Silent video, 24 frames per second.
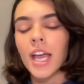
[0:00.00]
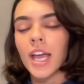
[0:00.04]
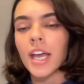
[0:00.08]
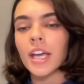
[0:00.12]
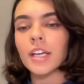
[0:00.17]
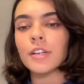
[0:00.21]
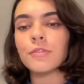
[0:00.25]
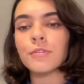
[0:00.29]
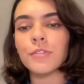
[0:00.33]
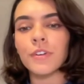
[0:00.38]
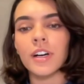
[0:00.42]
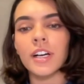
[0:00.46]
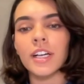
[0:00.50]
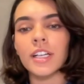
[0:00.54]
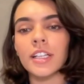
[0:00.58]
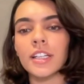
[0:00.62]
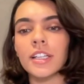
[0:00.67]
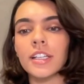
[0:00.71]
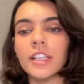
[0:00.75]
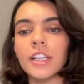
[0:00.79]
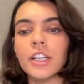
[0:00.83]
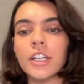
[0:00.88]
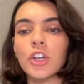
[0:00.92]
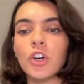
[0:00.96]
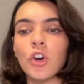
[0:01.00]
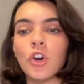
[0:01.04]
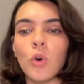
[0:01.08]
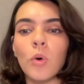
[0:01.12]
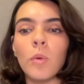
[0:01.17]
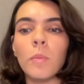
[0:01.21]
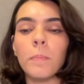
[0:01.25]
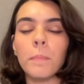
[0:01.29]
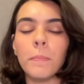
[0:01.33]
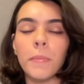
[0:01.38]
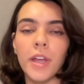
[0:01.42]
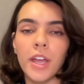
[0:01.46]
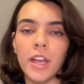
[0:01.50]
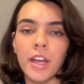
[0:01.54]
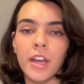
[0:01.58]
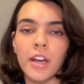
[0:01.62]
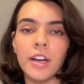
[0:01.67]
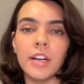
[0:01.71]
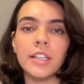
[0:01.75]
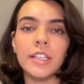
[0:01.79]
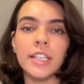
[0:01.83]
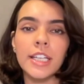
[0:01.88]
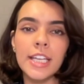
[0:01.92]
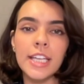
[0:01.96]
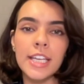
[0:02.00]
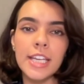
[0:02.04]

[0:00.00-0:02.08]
And finally, compare